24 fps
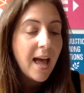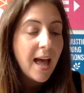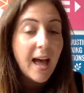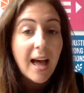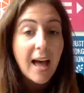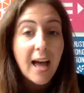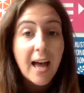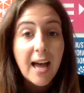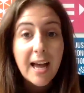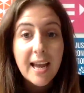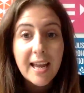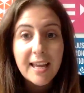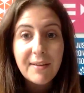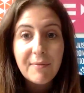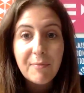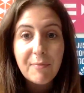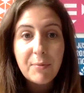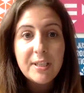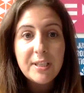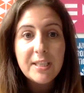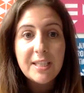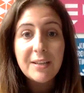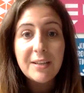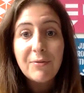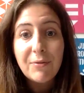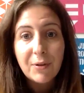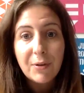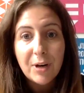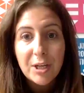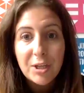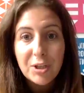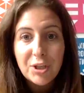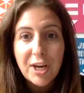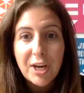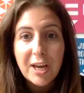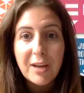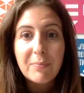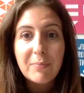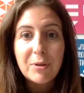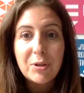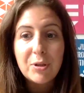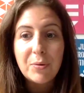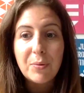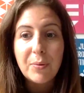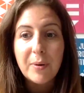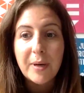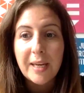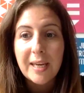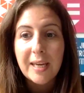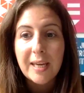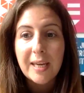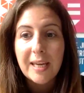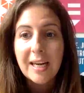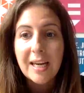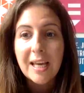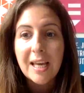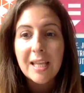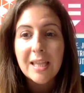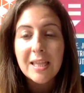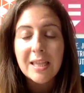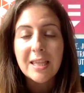I would differentiate between